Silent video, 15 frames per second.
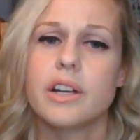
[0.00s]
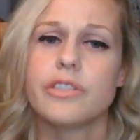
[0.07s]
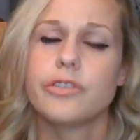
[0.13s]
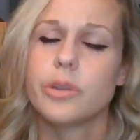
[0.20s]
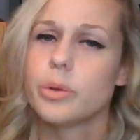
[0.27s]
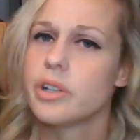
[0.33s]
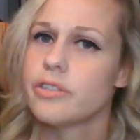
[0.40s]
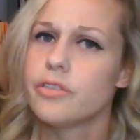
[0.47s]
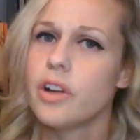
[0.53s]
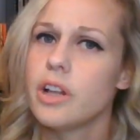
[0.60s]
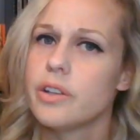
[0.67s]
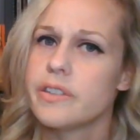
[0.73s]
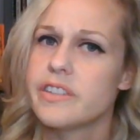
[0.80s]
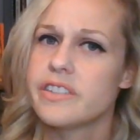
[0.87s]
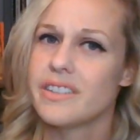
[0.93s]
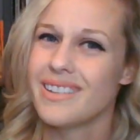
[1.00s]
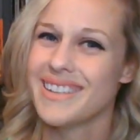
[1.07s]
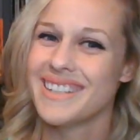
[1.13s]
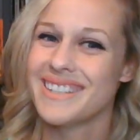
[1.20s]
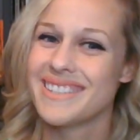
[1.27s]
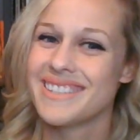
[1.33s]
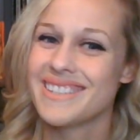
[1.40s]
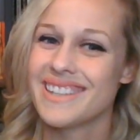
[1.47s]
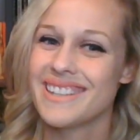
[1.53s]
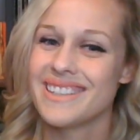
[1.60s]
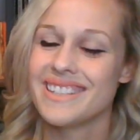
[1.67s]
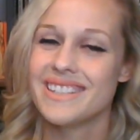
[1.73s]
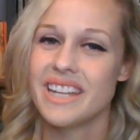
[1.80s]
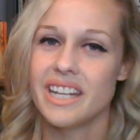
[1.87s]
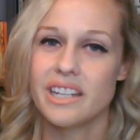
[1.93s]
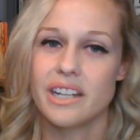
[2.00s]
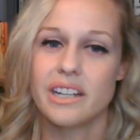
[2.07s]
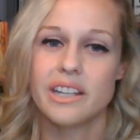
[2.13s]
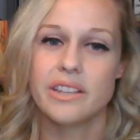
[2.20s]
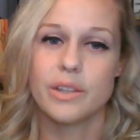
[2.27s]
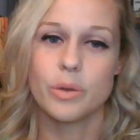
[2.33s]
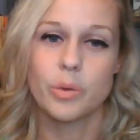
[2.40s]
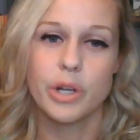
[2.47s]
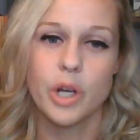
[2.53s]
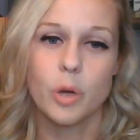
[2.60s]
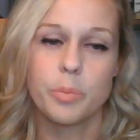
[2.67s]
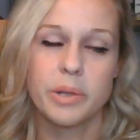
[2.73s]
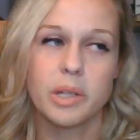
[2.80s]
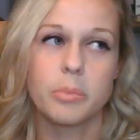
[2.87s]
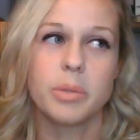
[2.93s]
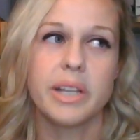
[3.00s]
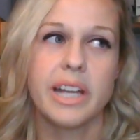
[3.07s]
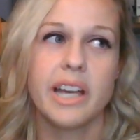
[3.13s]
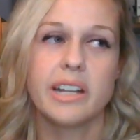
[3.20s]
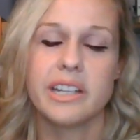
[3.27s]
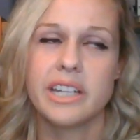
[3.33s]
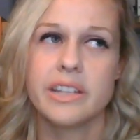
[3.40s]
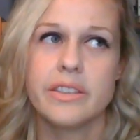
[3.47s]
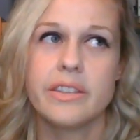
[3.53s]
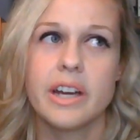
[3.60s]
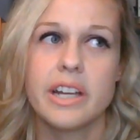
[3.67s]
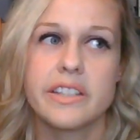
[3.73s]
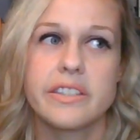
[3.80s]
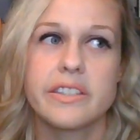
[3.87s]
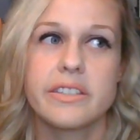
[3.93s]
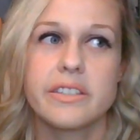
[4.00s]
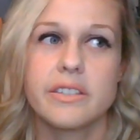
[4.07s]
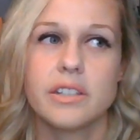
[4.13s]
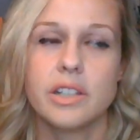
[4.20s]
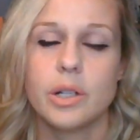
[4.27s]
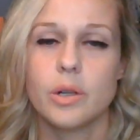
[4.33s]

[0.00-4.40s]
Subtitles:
Florida followed the science and the data in their reopening plan and thus,